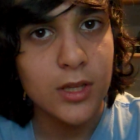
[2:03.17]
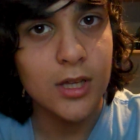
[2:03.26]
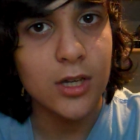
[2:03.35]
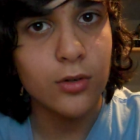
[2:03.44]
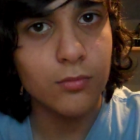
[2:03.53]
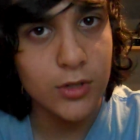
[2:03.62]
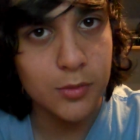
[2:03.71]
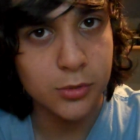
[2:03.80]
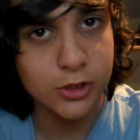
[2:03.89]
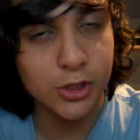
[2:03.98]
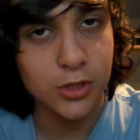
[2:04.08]
cannot
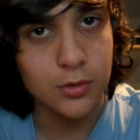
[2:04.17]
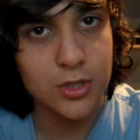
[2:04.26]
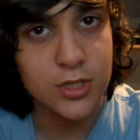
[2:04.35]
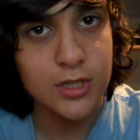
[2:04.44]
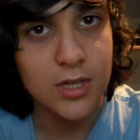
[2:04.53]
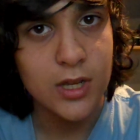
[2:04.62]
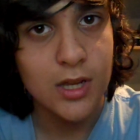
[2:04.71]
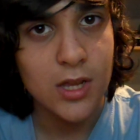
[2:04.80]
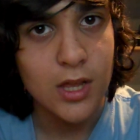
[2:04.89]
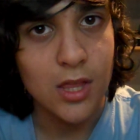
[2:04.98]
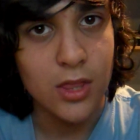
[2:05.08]
reproduce.
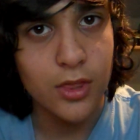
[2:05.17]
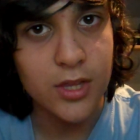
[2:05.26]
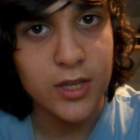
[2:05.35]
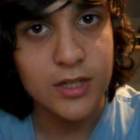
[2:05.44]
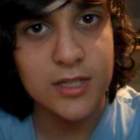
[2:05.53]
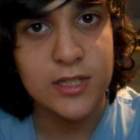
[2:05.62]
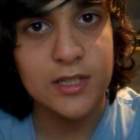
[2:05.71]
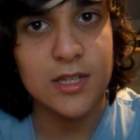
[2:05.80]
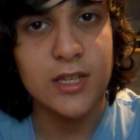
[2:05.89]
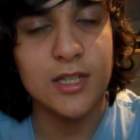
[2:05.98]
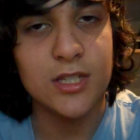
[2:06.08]

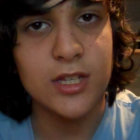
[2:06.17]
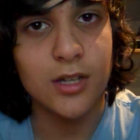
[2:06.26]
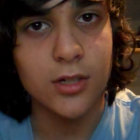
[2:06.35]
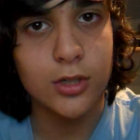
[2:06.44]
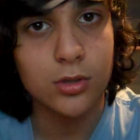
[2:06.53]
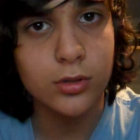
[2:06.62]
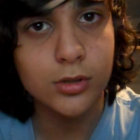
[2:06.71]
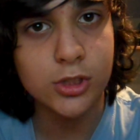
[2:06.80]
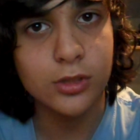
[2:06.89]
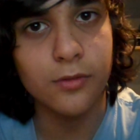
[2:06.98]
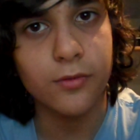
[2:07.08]
This is a
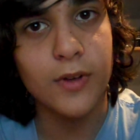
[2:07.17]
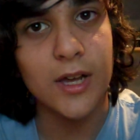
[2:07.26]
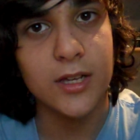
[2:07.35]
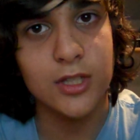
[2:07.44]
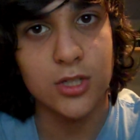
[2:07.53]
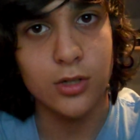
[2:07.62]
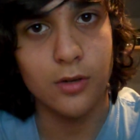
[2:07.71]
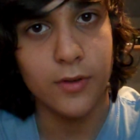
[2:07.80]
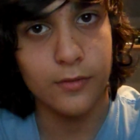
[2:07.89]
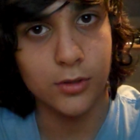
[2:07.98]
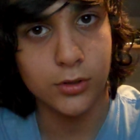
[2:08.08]
crucial factor
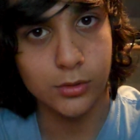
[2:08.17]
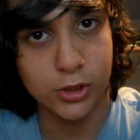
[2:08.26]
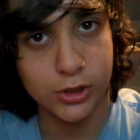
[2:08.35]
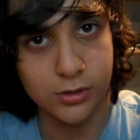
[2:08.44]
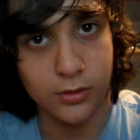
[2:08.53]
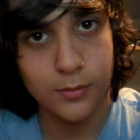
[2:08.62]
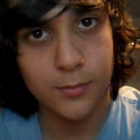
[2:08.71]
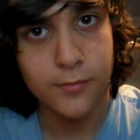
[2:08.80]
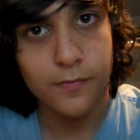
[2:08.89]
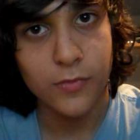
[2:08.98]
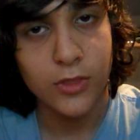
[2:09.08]
of evolution.
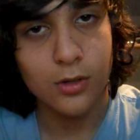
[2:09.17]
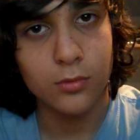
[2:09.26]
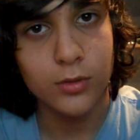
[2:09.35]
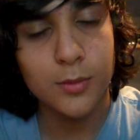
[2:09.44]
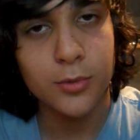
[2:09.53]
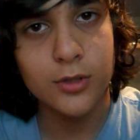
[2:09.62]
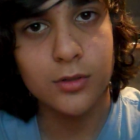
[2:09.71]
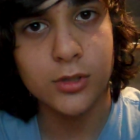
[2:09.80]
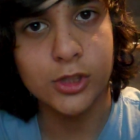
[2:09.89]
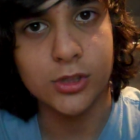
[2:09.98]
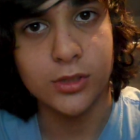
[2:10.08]

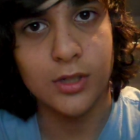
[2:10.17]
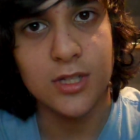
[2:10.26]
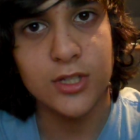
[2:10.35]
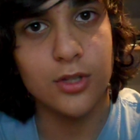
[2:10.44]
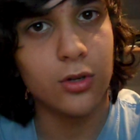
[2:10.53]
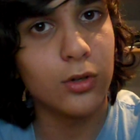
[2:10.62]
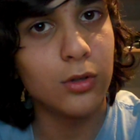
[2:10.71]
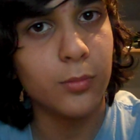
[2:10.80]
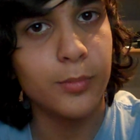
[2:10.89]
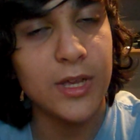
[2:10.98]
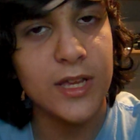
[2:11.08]
Reproduction is the
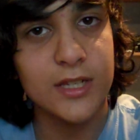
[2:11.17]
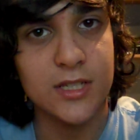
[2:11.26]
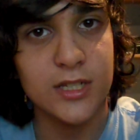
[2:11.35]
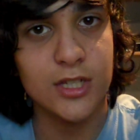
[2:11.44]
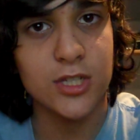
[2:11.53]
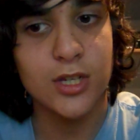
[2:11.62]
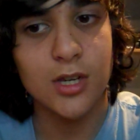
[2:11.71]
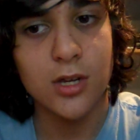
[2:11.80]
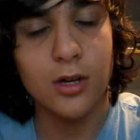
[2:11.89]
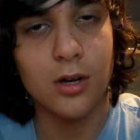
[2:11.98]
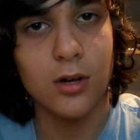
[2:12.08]
whole basis
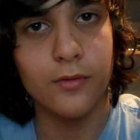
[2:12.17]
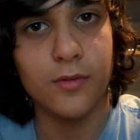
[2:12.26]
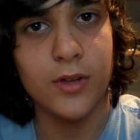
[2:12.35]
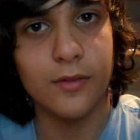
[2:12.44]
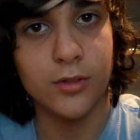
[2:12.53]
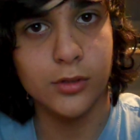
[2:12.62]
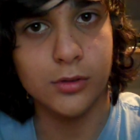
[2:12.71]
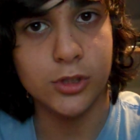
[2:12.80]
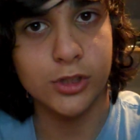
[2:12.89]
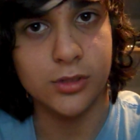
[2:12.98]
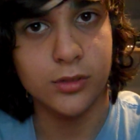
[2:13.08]
of
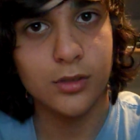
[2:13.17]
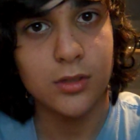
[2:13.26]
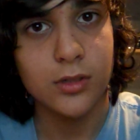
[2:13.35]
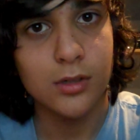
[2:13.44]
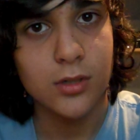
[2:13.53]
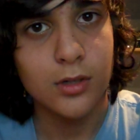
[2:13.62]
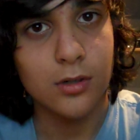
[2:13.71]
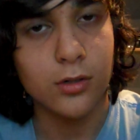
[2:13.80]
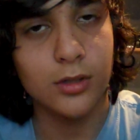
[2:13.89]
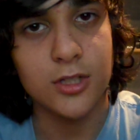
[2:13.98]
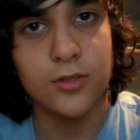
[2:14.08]
evolution,
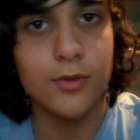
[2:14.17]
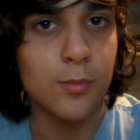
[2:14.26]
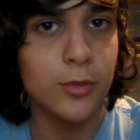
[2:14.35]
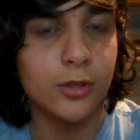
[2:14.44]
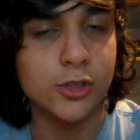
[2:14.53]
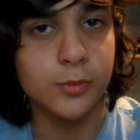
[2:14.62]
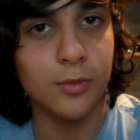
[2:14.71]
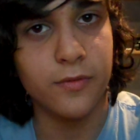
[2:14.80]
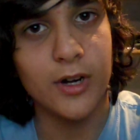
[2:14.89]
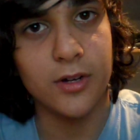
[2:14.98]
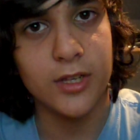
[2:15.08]
or at least reproduction
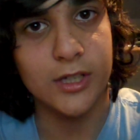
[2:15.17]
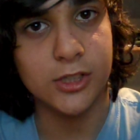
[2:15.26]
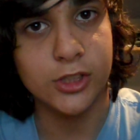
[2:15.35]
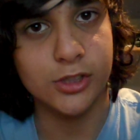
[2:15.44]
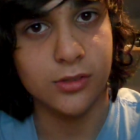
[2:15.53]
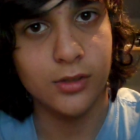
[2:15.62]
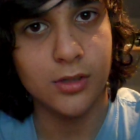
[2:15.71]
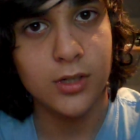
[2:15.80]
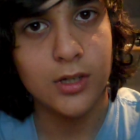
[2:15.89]
with variation.